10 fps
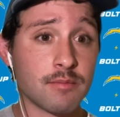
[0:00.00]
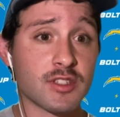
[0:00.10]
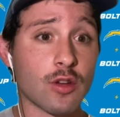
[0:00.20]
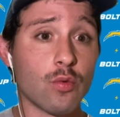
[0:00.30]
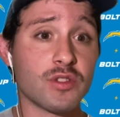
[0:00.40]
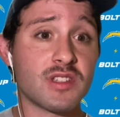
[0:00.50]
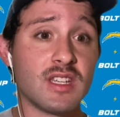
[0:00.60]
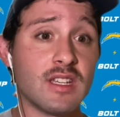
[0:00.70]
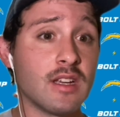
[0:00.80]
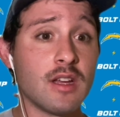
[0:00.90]
so we'll
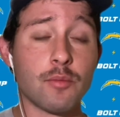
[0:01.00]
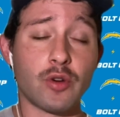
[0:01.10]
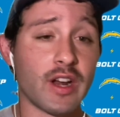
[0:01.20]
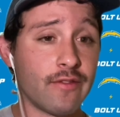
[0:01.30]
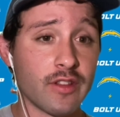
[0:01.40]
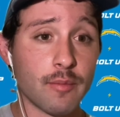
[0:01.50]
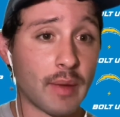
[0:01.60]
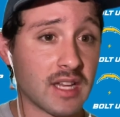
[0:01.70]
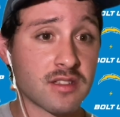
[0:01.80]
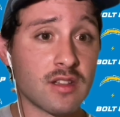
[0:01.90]
see. Praying for the
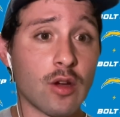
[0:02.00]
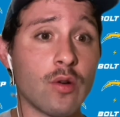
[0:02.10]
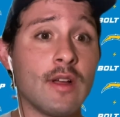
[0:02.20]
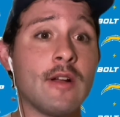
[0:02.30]
best, though.